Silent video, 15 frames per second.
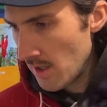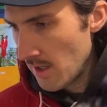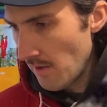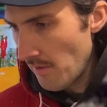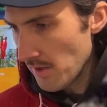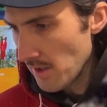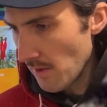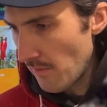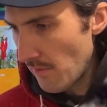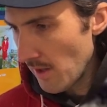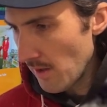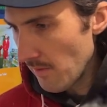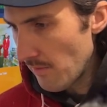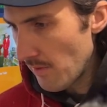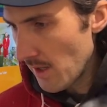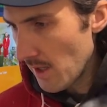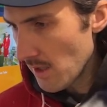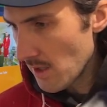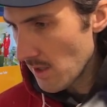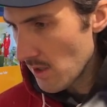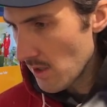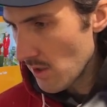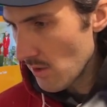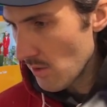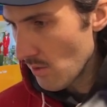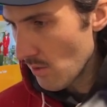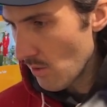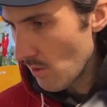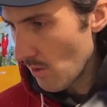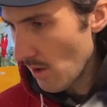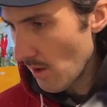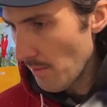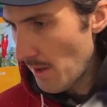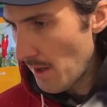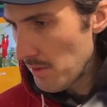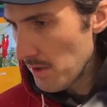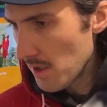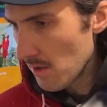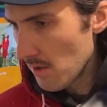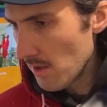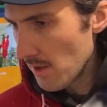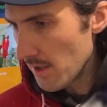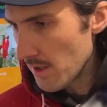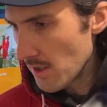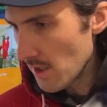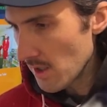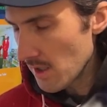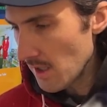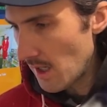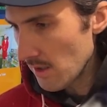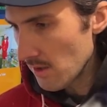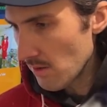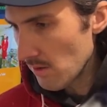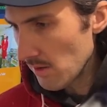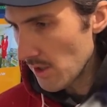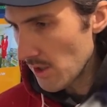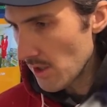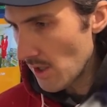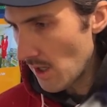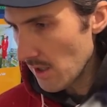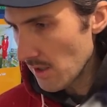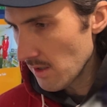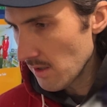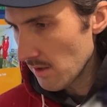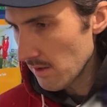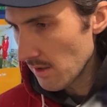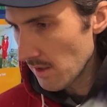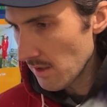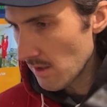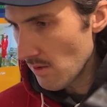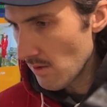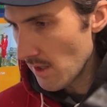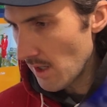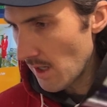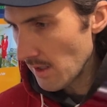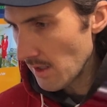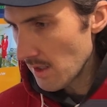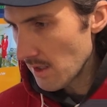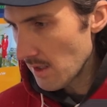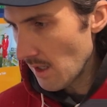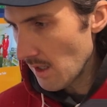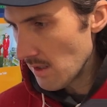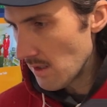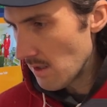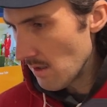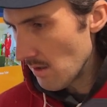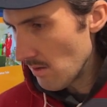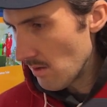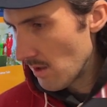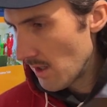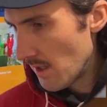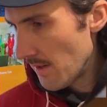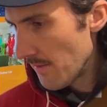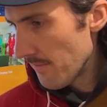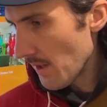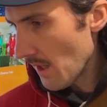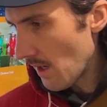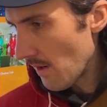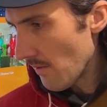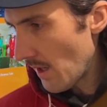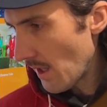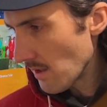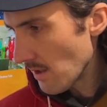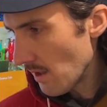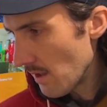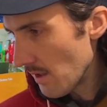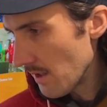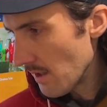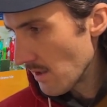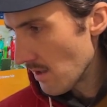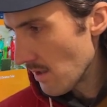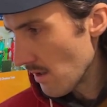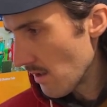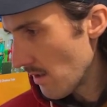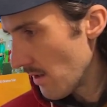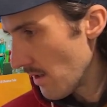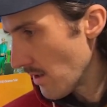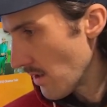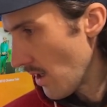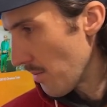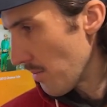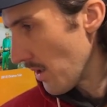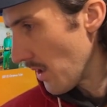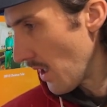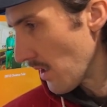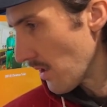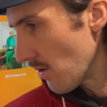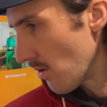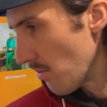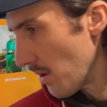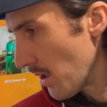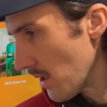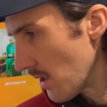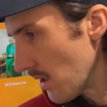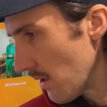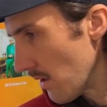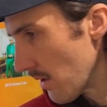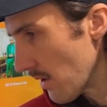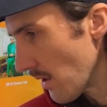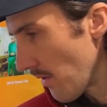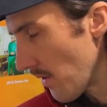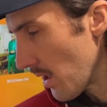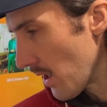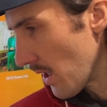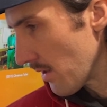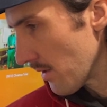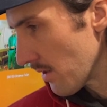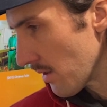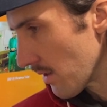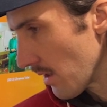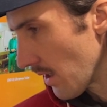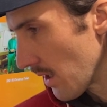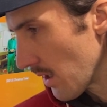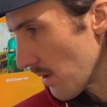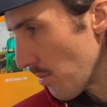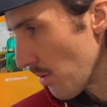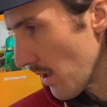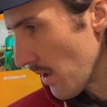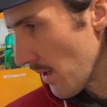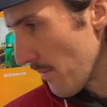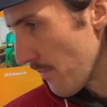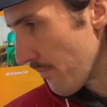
if it's a fit and finish issue, or maybe the hood is just not totally shut, because it looks like it's going on this side too. And if that's all it is, the hood is up, then that's no big deal, because everything else looks like it's pretty,